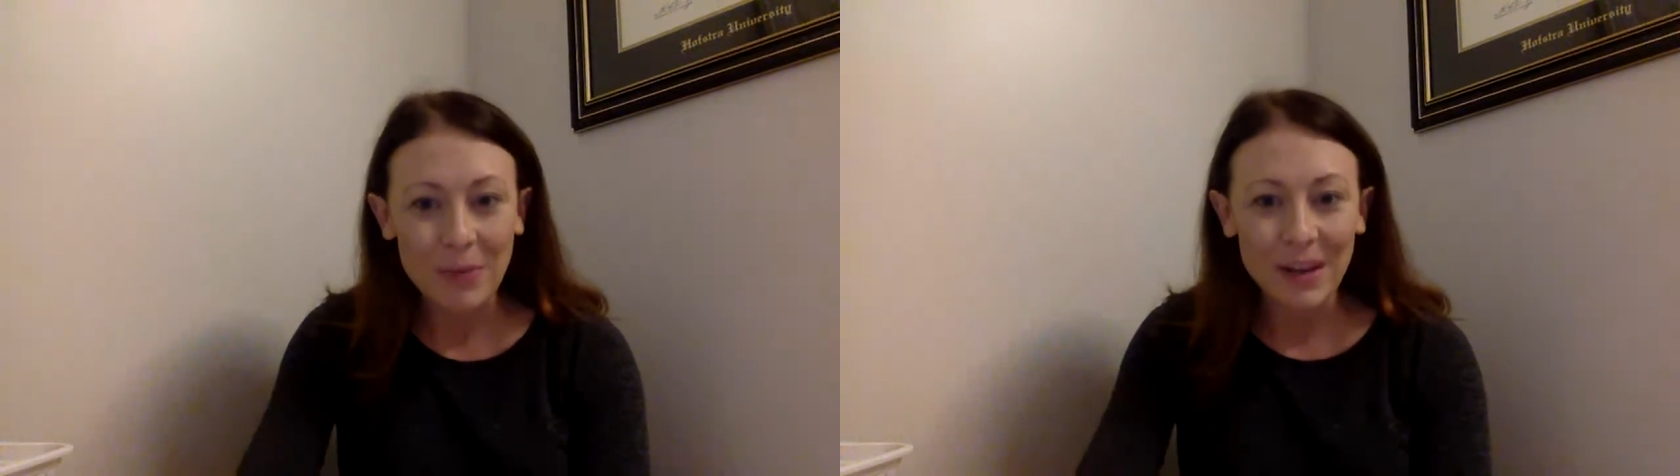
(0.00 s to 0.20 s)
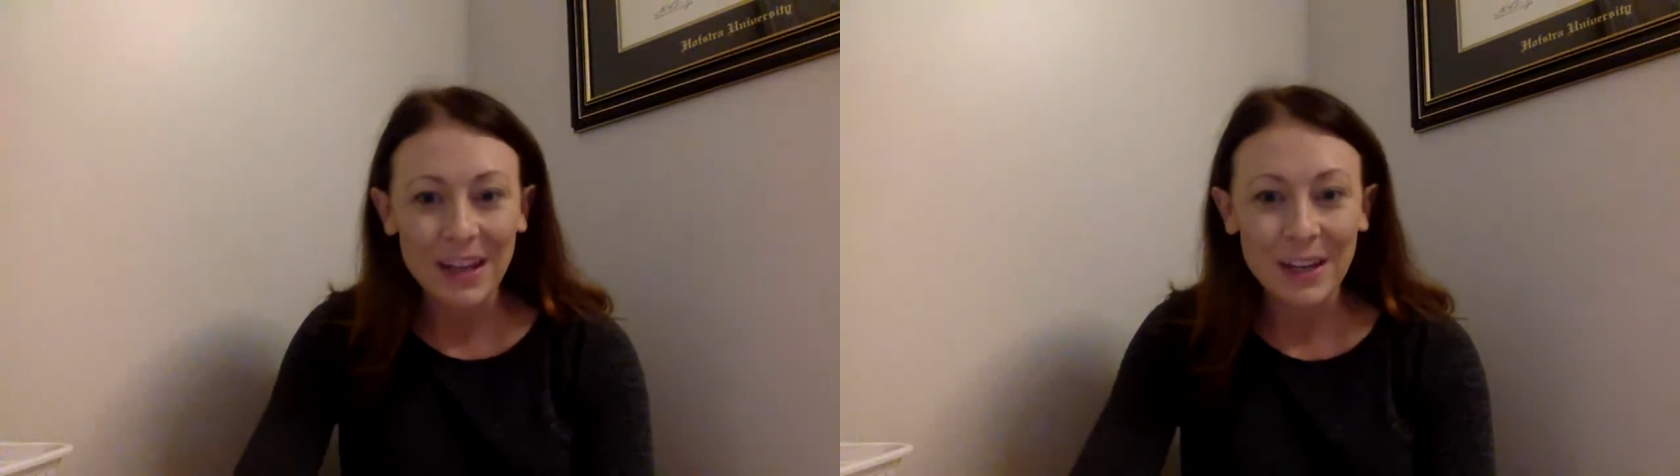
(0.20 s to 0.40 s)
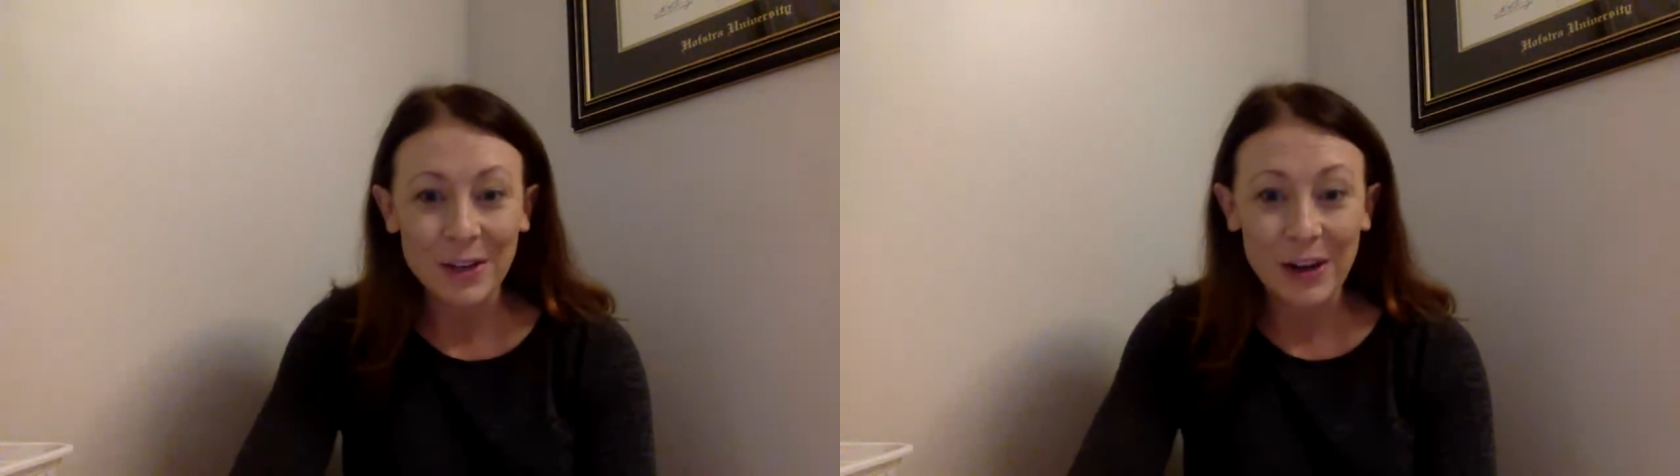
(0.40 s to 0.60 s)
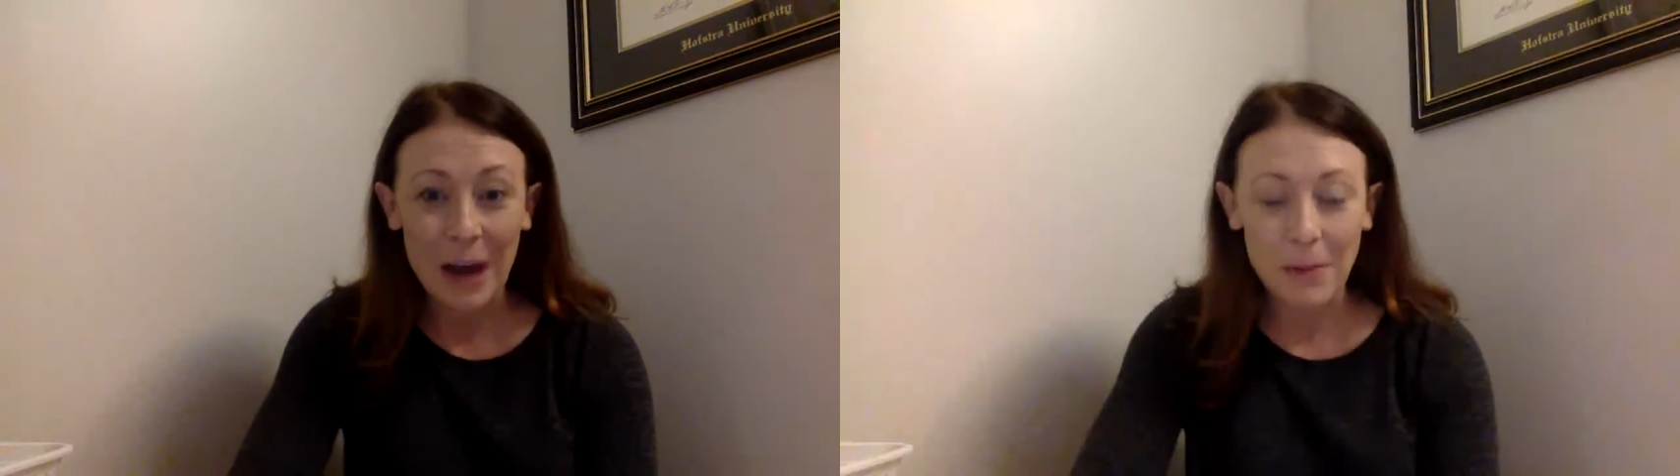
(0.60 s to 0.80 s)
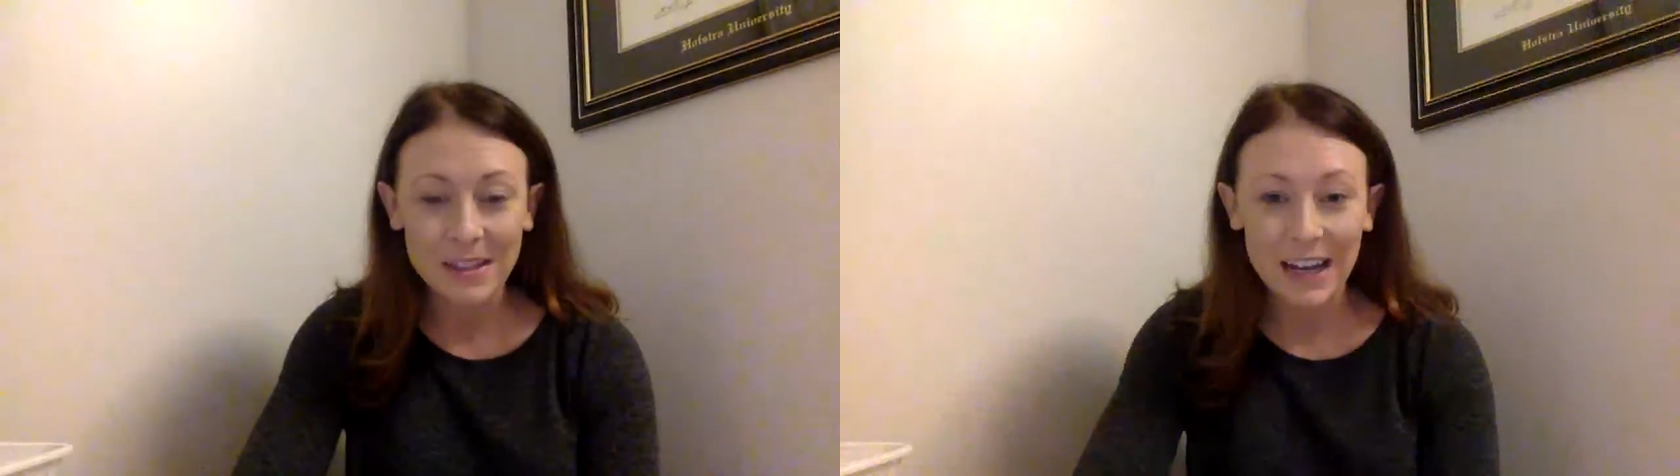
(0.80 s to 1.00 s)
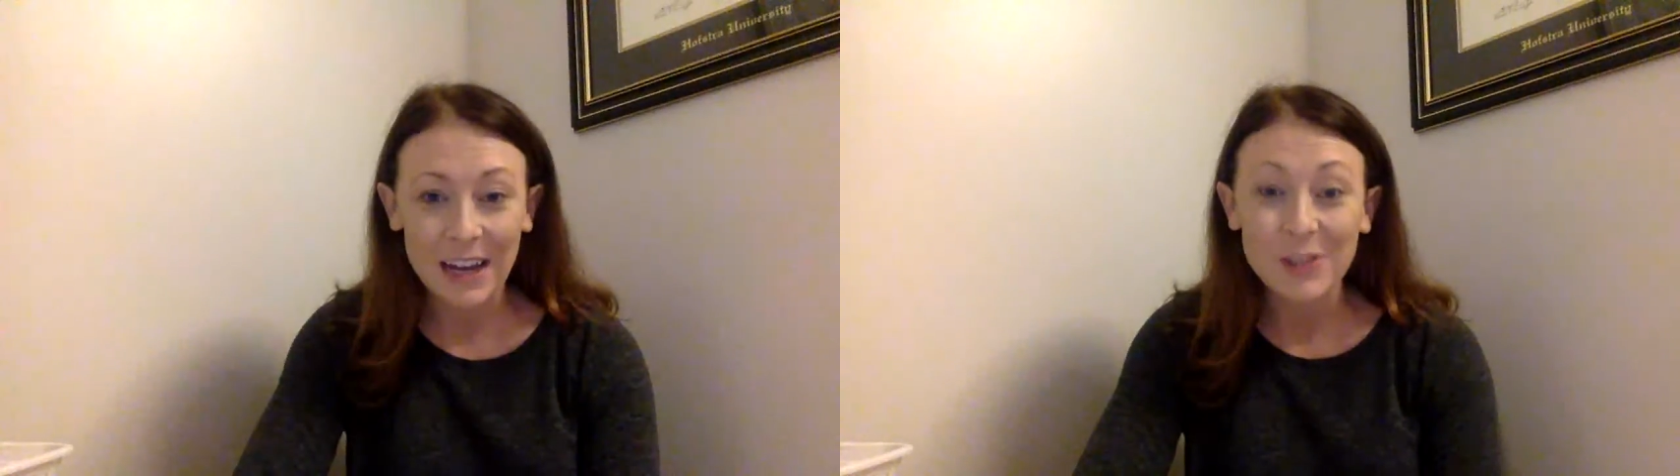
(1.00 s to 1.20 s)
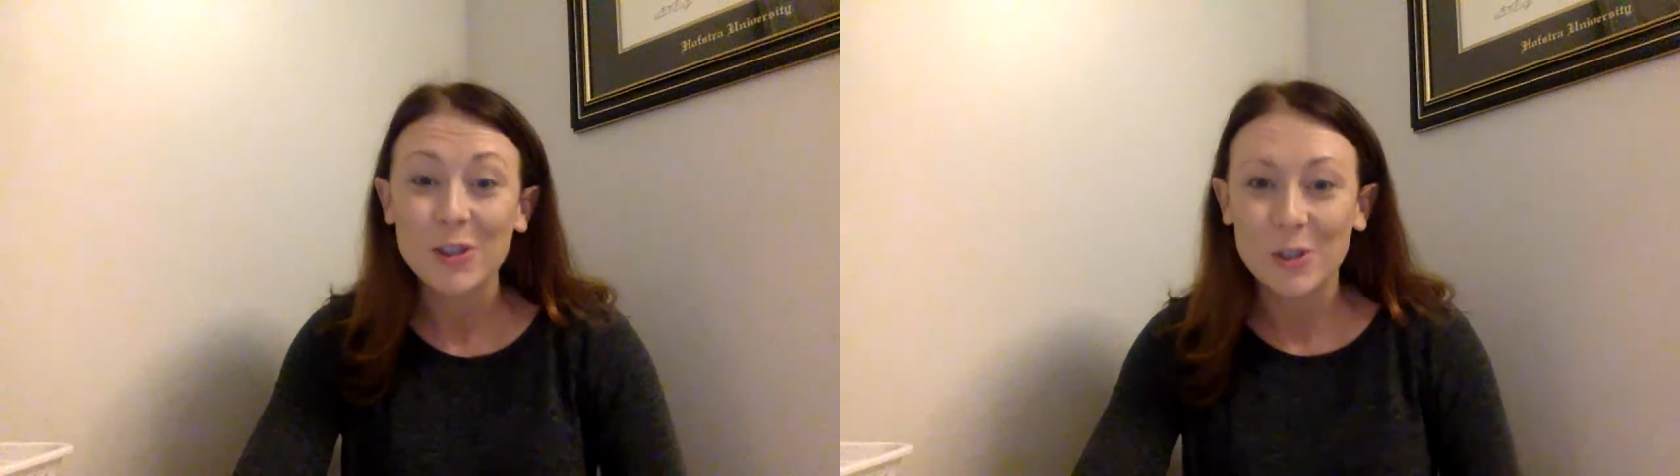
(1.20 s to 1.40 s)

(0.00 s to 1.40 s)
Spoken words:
happening in your habitat